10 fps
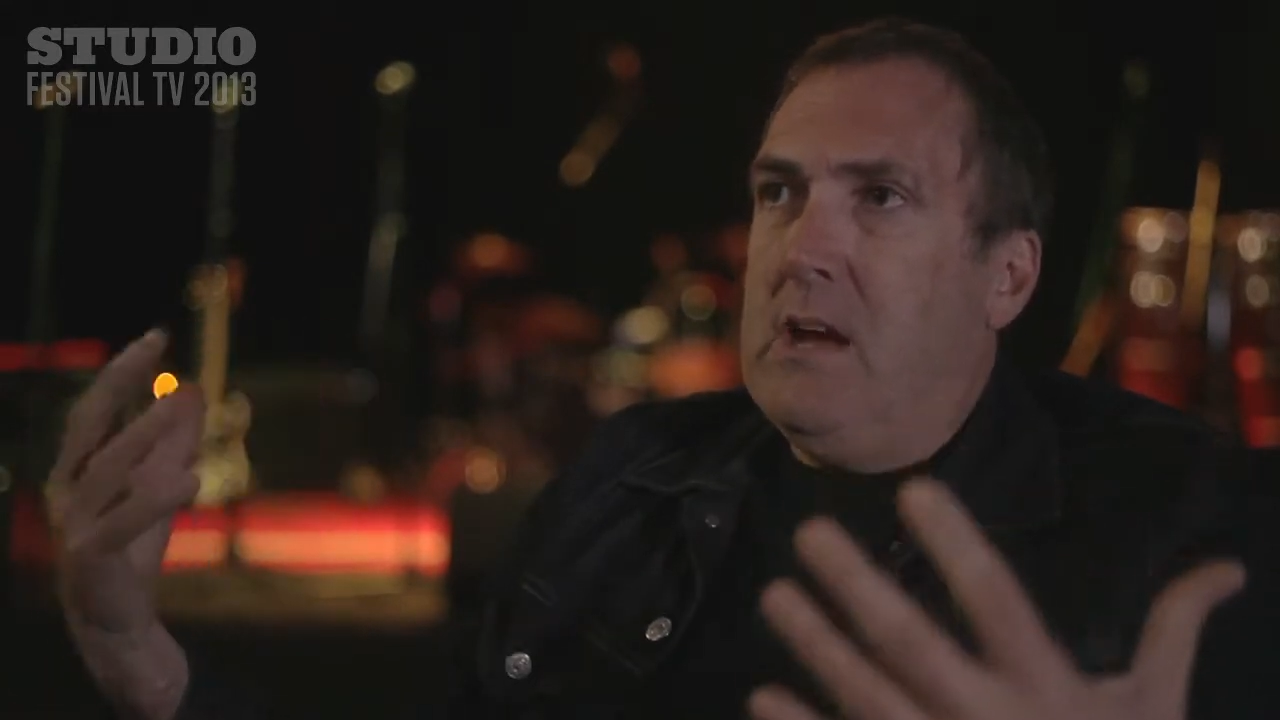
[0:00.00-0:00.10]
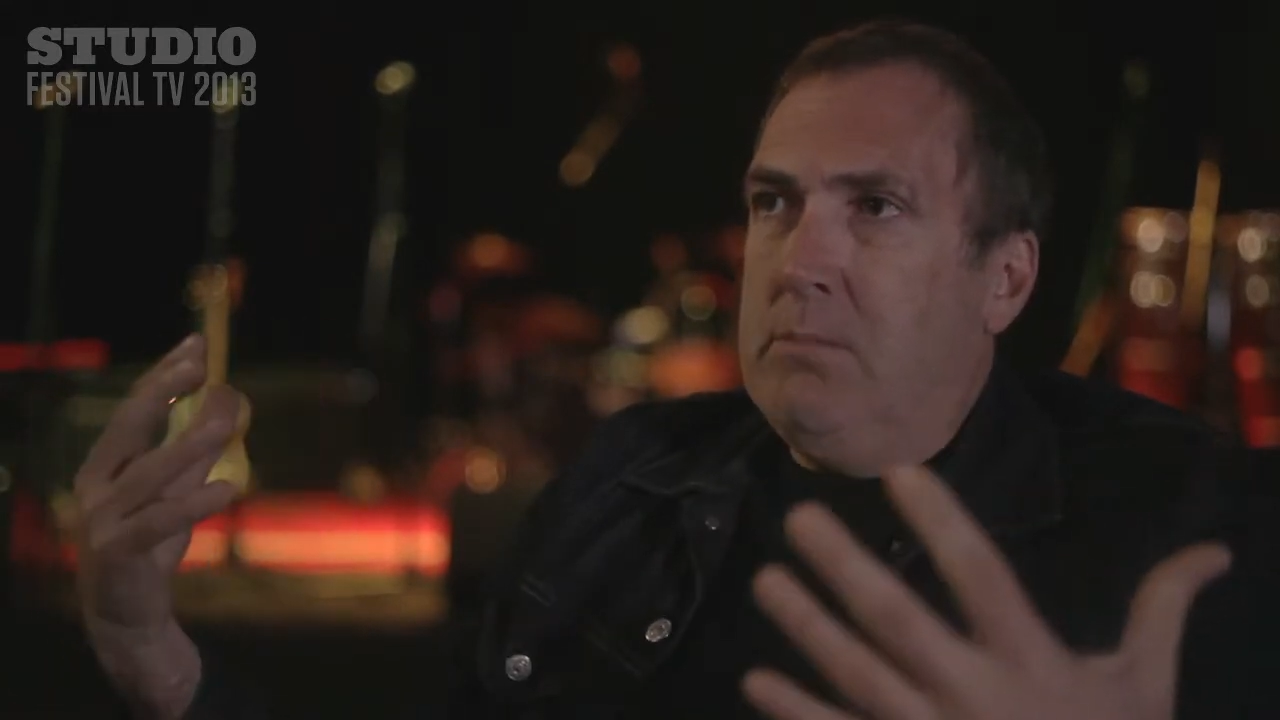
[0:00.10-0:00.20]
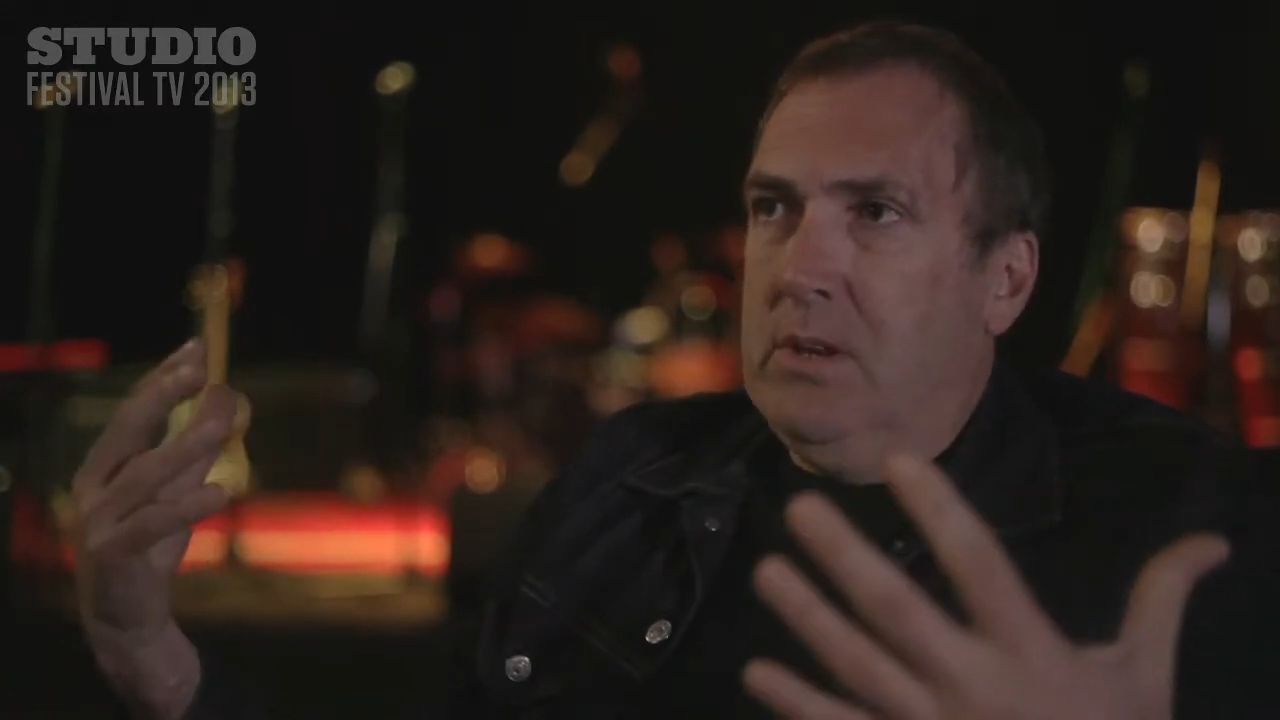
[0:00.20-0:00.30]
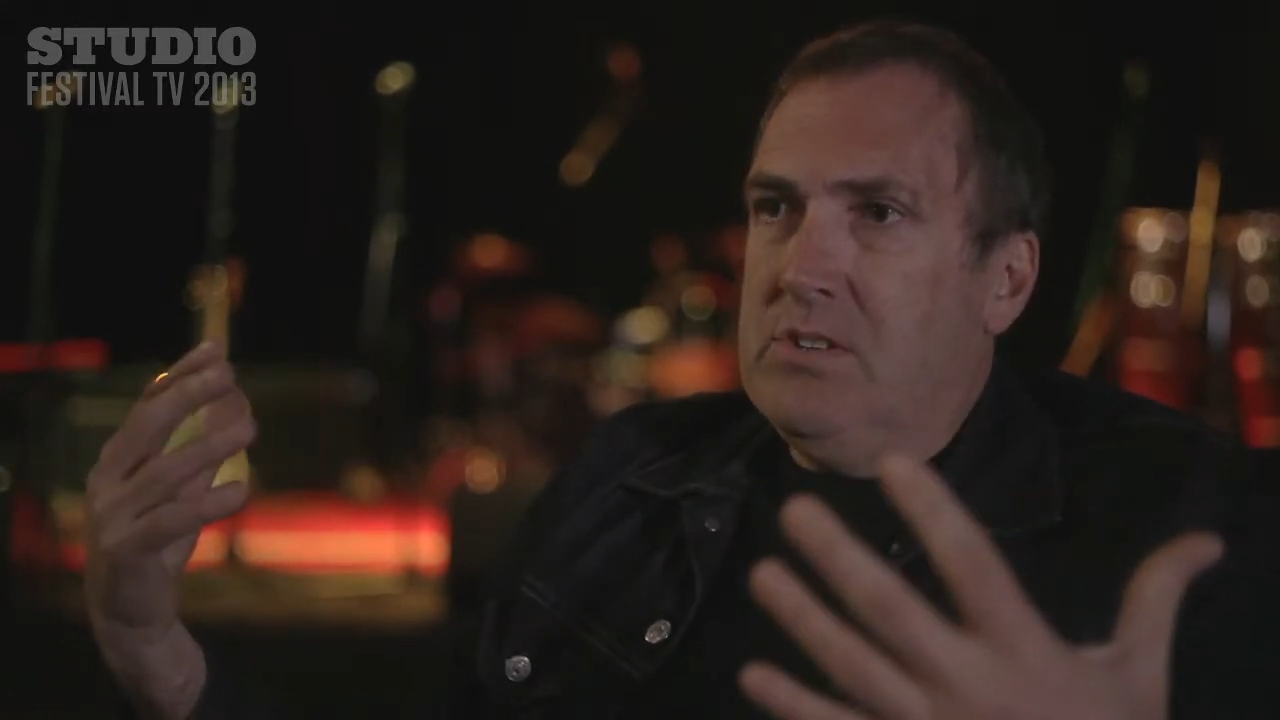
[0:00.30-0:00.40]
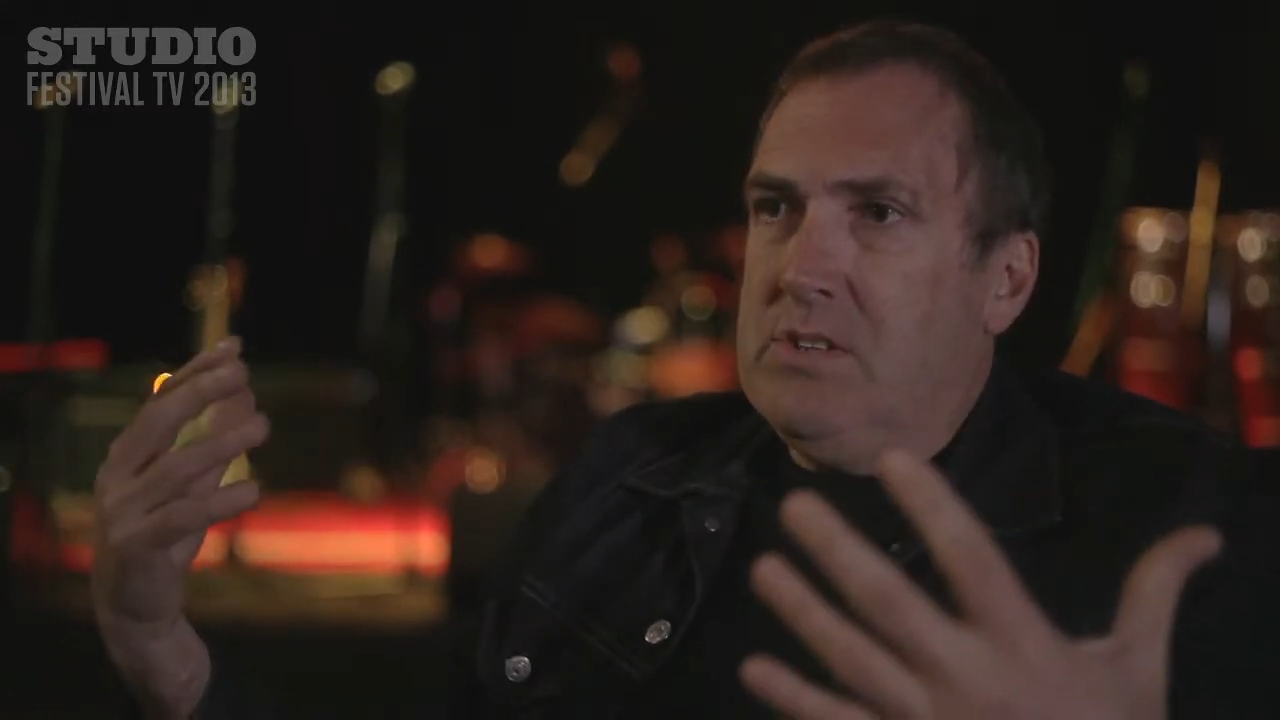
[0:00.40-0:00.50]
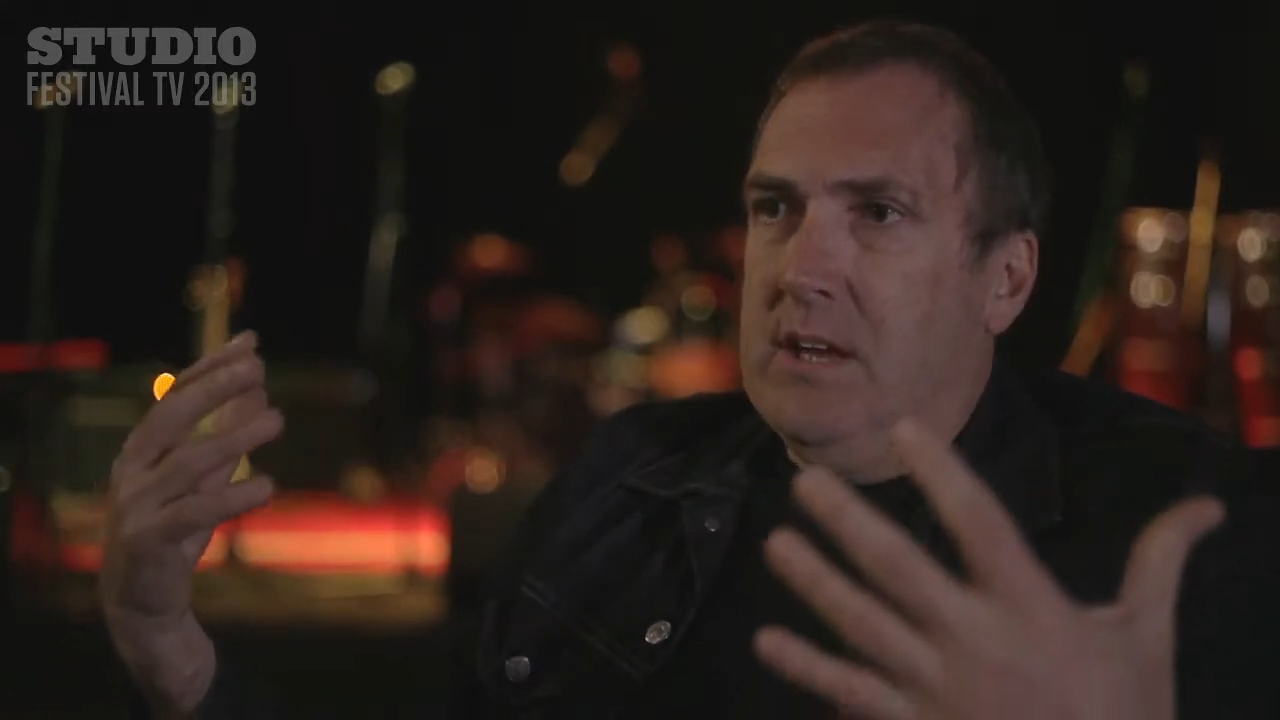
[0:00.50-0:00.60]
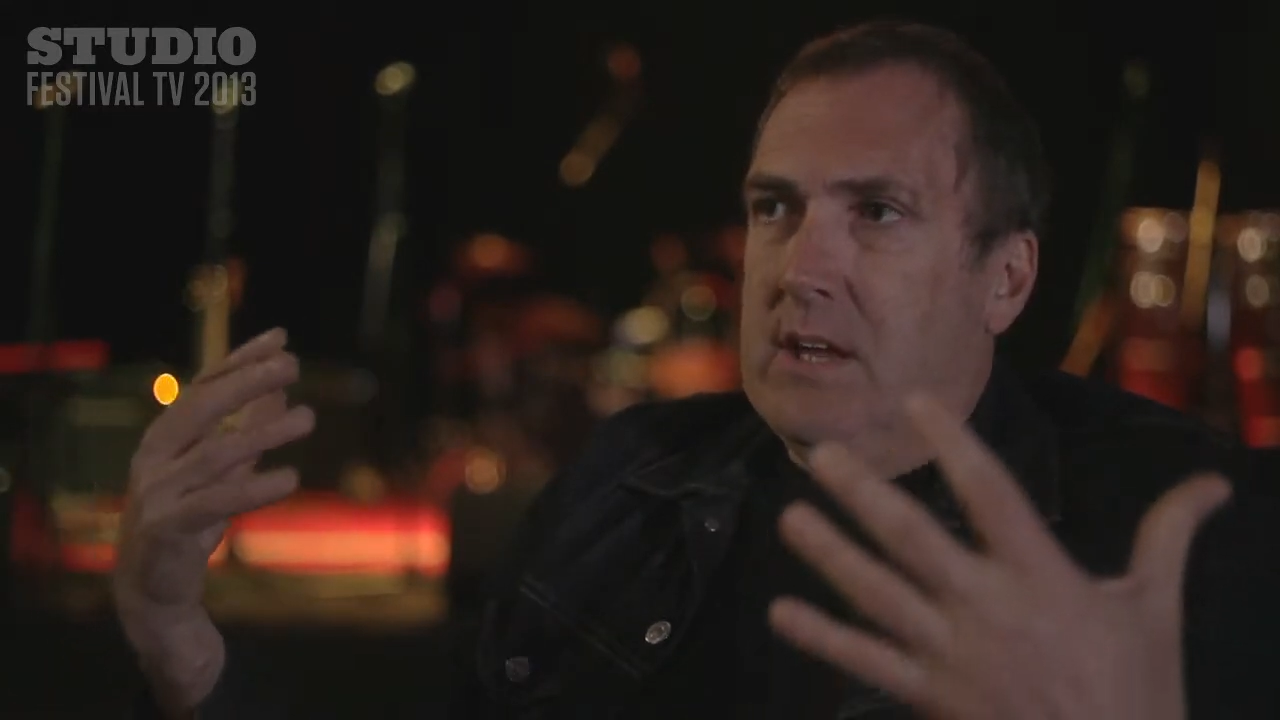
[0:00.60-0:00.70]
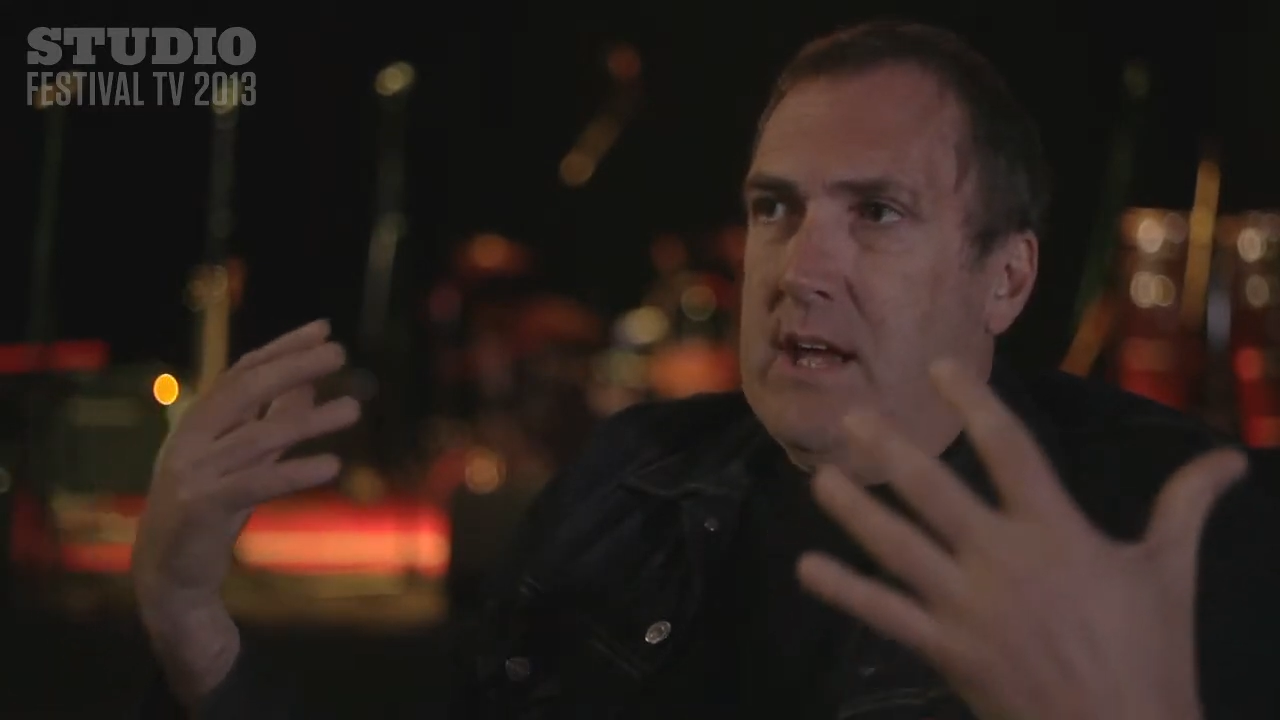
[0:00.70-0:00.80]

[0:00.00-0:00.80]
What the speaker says: music,